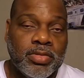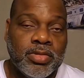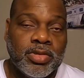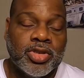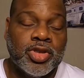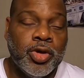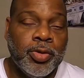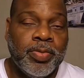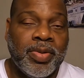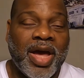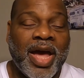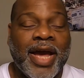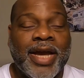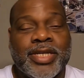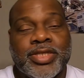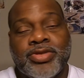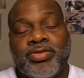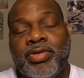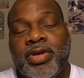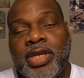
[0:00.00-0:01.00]
scoop of
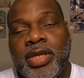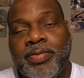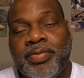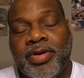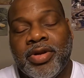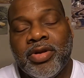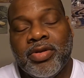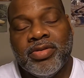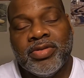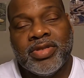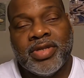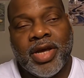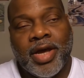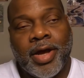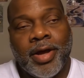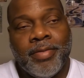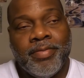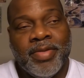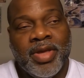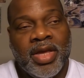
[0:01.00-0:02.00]
ice cream they put on
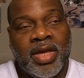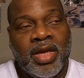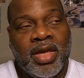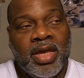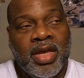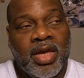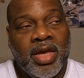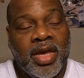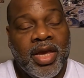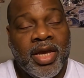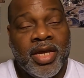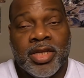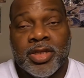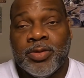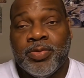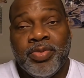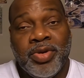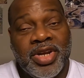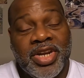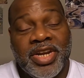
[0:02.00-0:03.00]
top, and
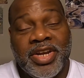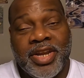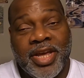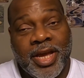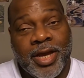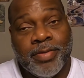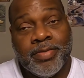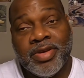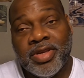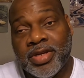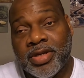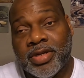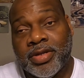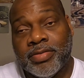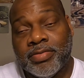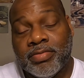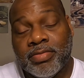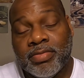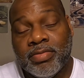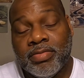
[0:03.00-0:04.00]
it's pretty damn
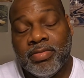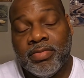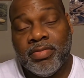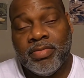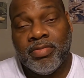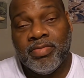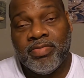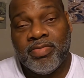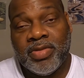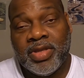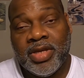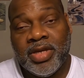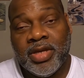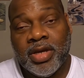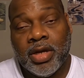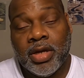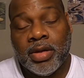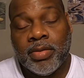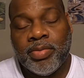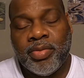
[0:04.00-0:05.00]
good.
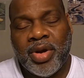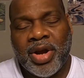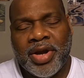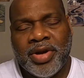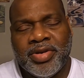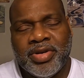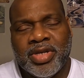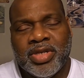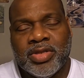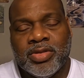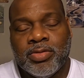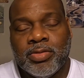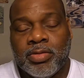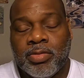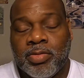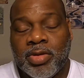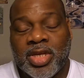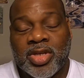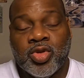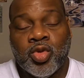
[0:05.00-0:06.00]
The uh, brownie is,
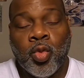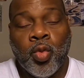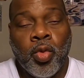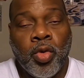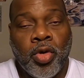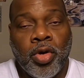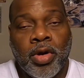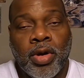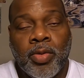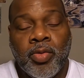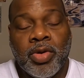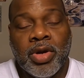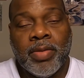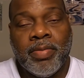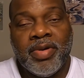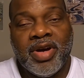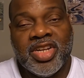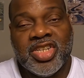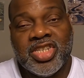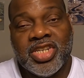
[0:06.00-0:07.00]
is warm with a
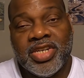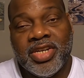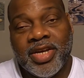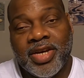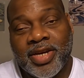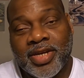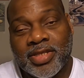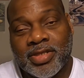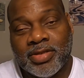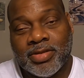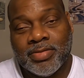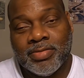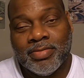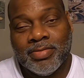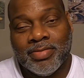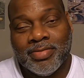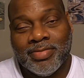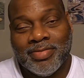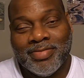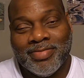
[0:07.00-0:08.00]
bunch of nuts
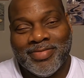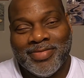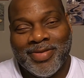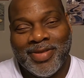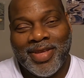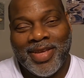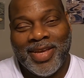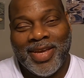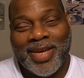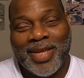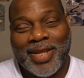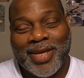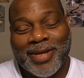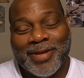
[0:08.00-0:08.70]
in